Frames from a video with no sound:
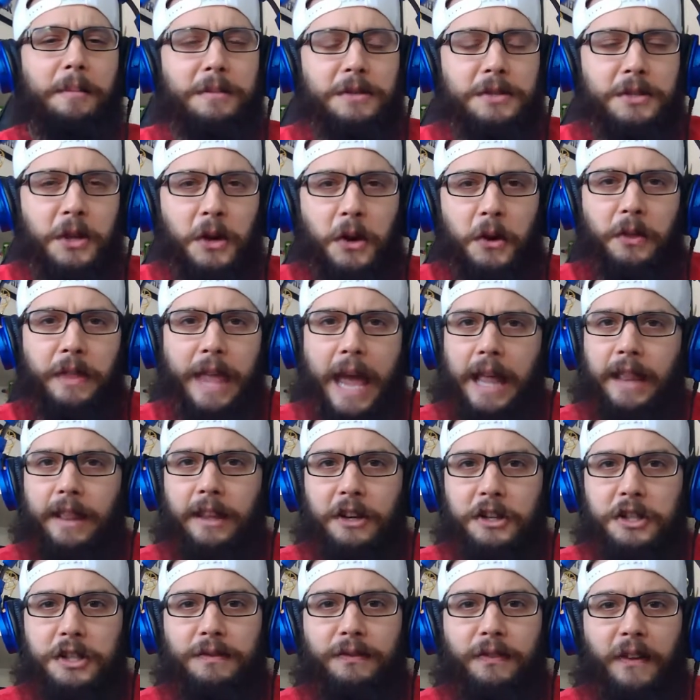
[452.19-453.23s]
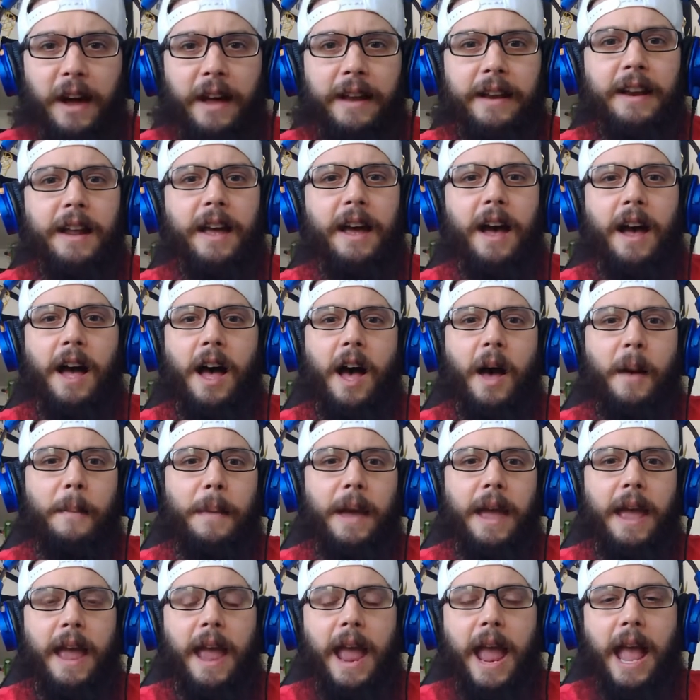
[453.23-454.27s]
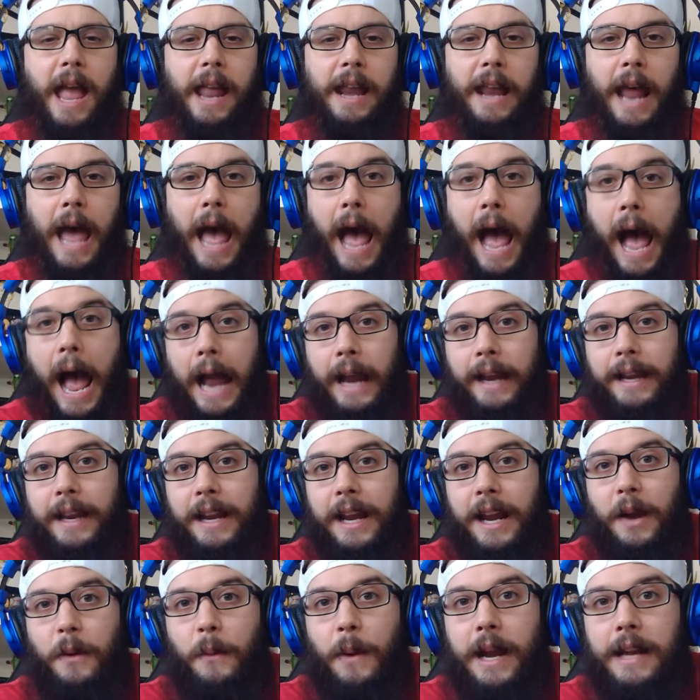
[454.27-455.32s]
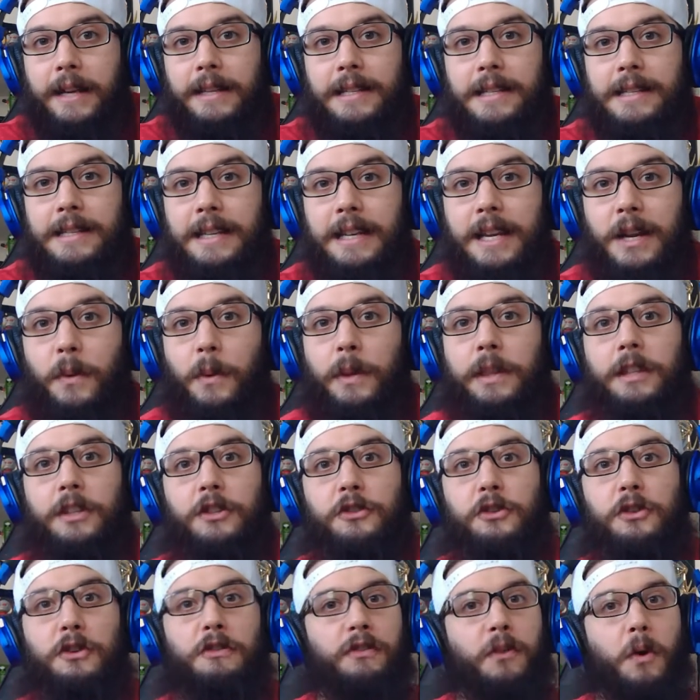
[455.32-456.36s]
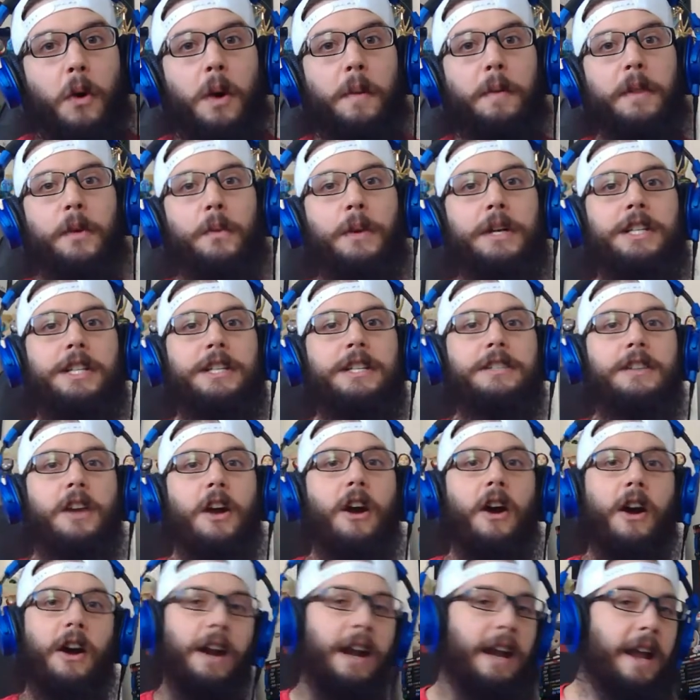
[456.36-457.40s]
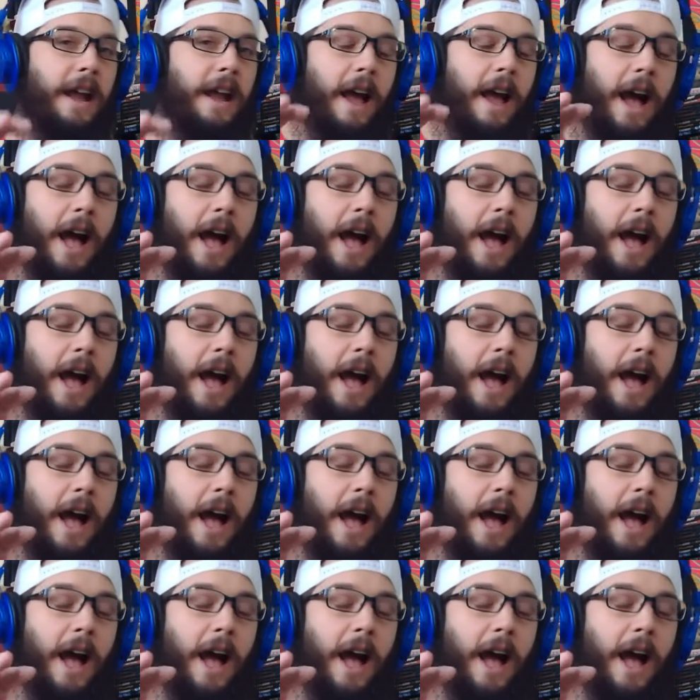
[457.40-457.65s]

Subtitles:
So that looks fun. And I can't wait to see what the true form of the witches are.